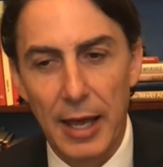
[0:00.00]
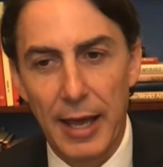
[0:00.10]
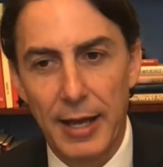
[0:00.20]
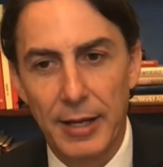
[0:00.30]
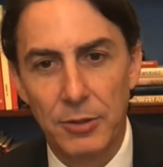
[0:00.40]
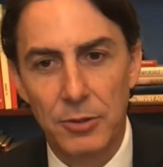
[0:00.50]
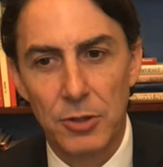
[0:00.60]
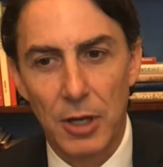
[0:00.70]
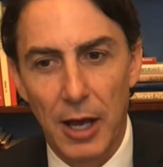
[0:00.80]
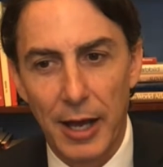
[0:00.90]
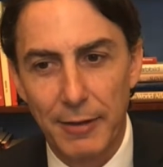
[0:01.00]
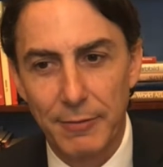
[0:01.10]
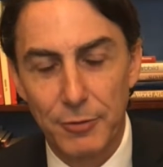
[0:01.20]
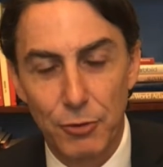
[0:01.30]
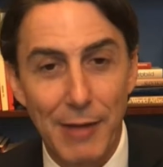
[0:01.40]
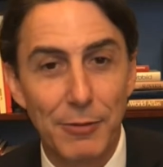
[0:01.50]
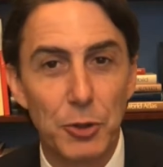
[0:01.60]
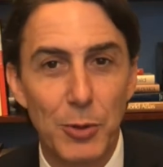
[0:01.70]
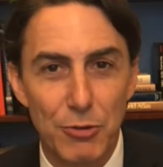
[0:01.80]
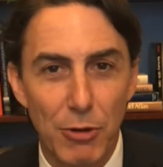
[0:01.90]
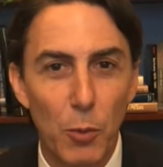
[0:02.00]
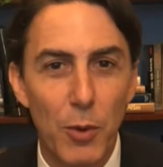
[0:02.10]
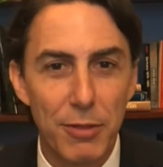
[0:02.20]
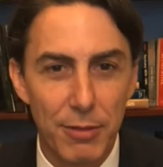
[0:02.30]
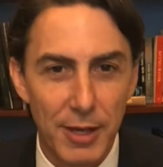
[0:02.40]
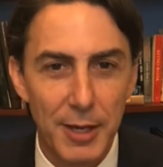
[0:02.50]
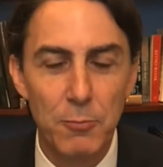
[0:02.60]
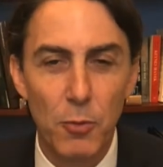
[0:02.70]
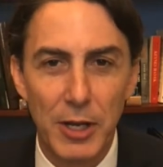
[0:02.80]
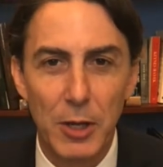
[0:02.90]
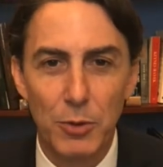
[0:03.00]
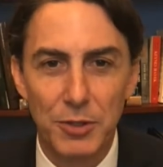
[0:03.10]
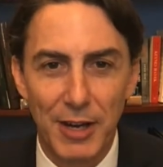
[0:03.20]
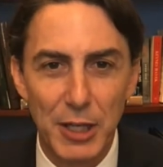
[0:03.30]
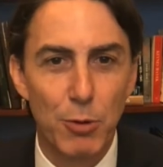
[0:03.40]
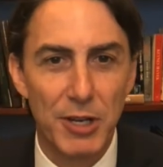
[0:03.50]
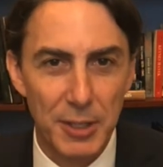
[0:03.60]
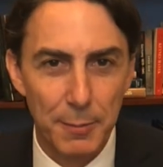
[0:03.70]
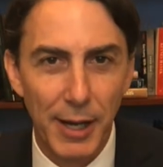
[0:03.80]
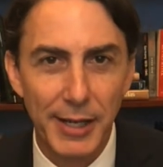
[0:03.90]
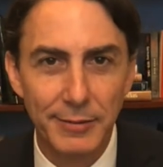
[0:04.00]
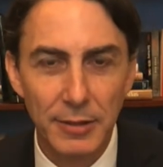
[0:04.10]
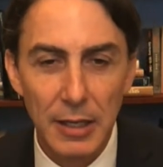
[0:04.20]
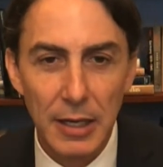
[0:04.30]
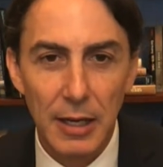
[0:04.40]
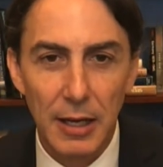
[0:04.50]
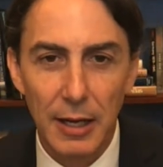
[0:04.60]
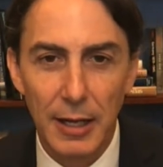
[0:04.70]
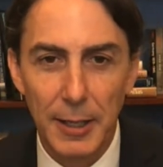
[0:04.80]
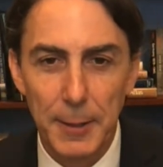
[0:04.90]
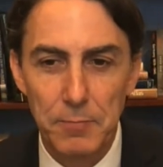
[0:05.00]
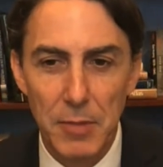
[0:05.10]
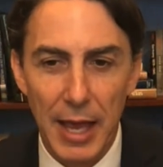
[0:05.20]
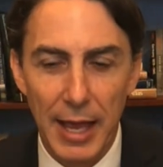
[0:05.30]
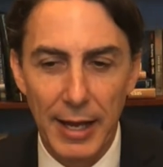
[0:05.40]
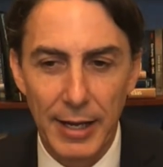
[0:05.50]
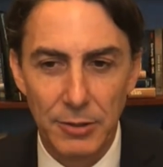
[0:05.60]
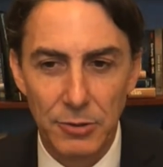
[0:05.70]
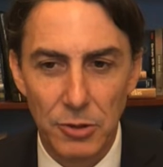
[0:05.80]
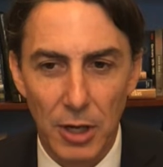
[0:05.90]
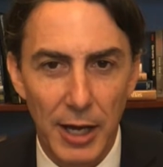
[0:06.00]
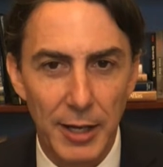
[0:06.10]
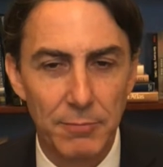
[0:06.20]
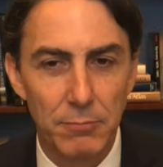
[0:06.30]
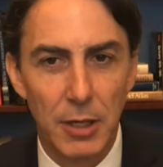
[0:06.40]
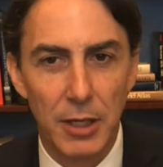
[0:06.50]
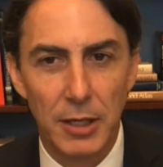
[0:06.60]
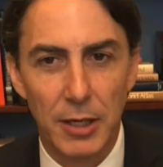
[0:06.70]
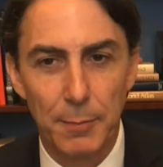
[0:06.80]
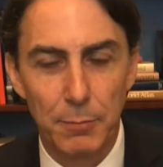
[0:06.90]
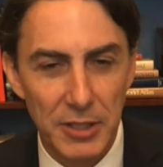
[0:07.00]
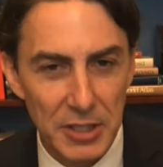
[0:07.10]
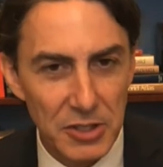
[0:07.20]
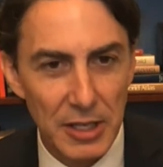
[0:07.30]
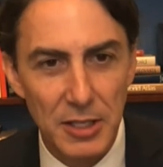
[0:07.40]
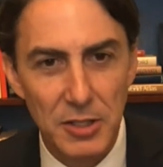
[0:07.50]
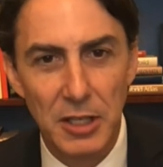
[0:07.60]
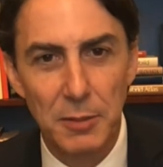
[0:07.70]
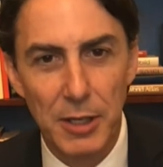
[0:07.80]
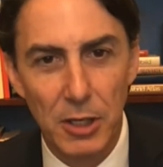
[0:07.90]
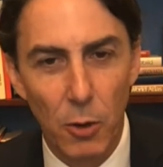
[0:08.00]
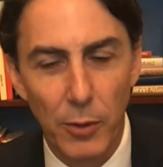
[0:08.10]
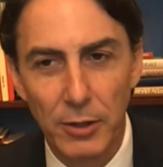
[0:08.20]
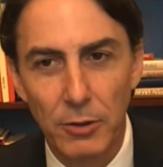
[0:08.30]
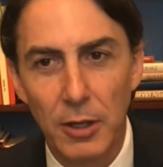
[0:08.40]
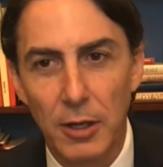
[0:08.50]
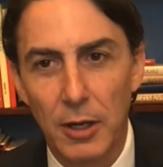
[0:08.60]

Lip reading: And I've traveled to Israel with him when he was Vice President Biden, and I'm pleased that he is going to be going